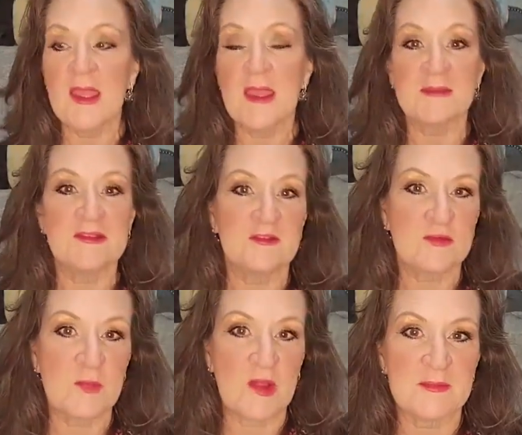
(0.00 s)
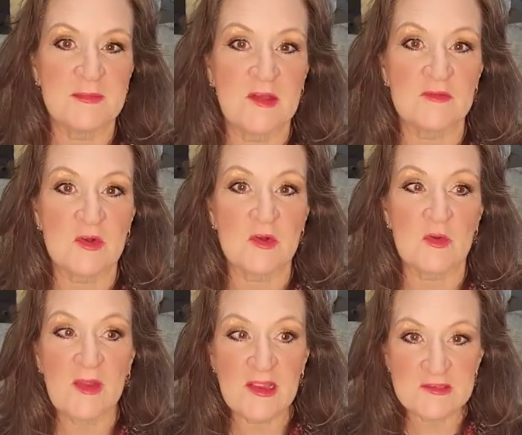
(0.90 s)
And my sister brought them down for her
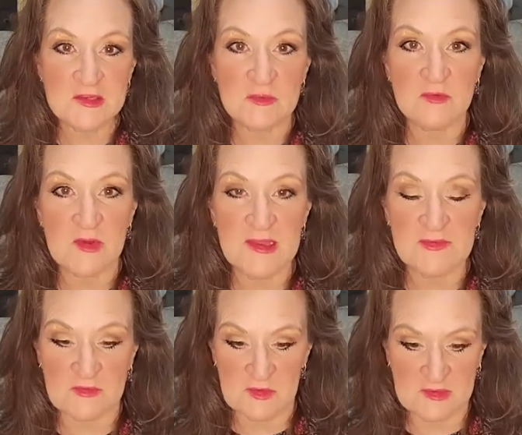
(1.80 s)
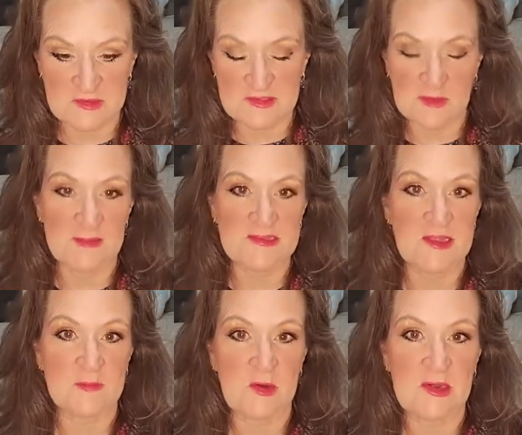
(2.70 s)
grandchildren for Easter because she's going to be
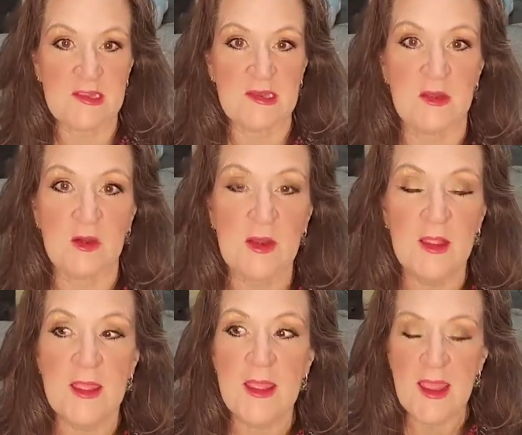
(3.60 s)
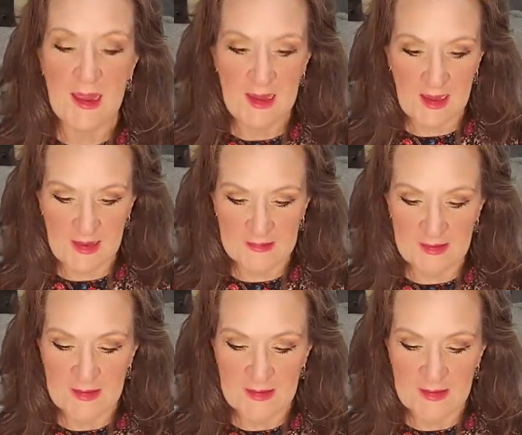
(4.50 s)
celebrating it here. And